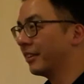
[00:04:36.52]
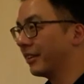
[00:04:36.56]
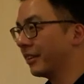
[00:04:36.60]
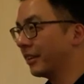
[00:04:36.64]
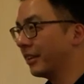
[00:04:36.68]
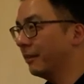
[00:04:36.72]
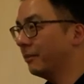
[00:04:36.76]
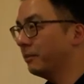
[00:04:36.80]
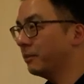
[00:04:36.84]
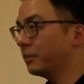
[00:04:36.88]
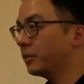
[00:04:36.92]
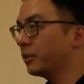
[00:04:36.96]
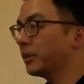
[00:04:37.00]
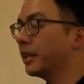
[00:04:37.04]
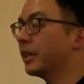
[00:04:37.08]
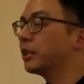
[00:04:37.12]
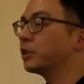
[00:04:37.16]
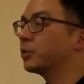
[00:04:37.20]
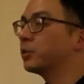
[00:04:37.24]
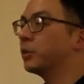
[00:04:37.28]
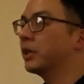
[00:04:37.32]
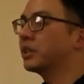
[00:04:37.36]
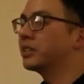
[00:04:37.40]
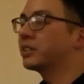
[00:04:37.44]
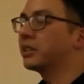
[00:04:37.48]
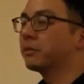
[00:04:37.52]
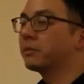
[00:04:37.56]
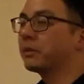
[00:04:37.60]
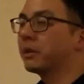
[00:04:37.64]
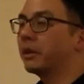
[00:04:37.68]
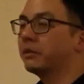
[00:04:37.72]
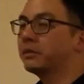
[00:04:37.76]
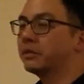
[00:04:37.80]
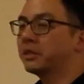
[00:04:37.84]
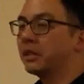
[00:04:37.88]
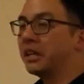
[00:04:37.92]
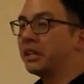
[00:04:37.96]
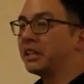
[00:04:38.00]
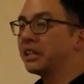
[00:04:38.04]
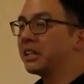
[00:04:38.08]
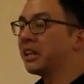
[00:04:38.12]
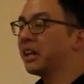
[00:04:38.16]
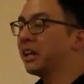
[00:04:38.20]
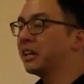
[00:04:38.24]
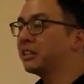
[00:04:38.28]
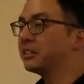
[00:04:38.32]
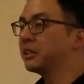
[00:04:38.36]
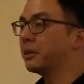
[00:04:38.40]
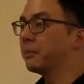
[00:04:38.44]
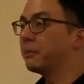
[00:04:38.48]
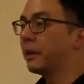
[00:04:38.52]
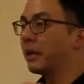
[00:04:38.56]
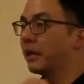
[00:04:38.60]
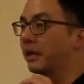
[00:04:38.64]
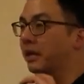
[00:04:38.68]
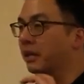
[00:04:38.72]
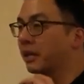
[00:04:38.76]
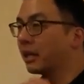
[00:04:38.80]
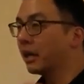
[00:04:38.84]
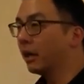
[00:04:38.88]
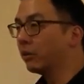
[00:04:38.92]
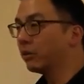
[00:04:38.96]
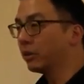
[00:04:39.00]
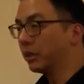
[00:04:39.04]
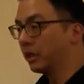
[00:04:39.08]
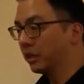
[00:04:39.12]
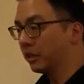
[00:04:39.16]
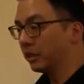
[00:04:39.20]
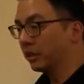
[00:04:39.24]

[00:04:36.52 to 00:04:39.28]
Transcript: yeah, so that is why sometimes in CAPS the platelet count